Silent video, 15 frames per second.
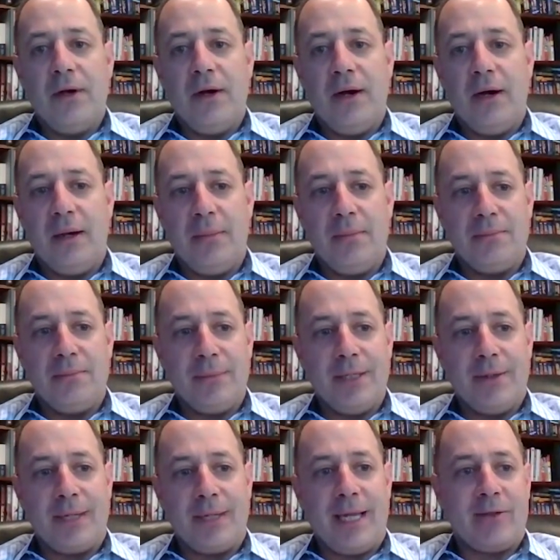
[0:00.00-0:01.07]

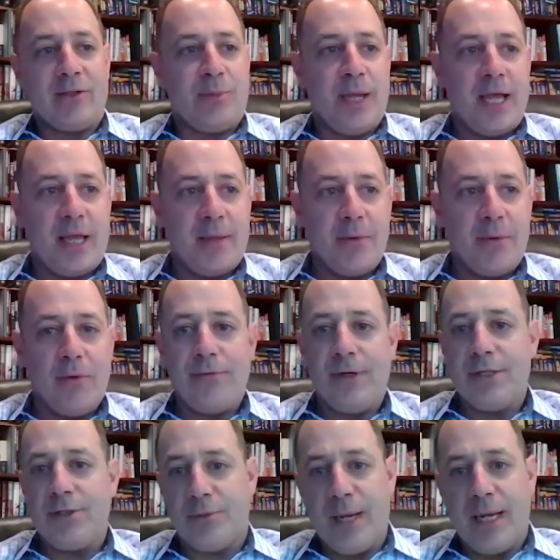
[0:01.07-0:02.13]
accounts payable,
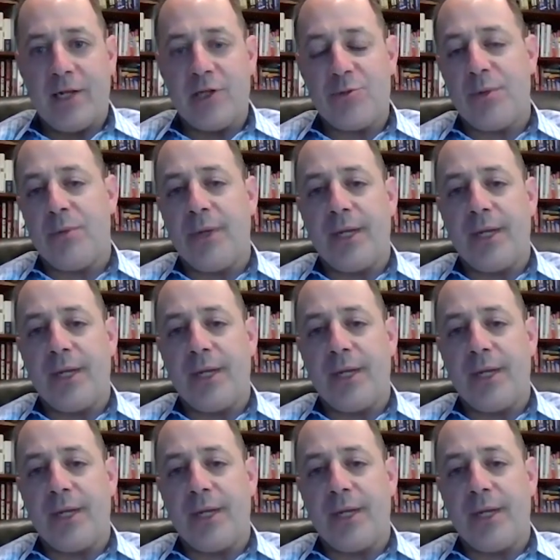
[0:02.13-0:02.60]
vendor management.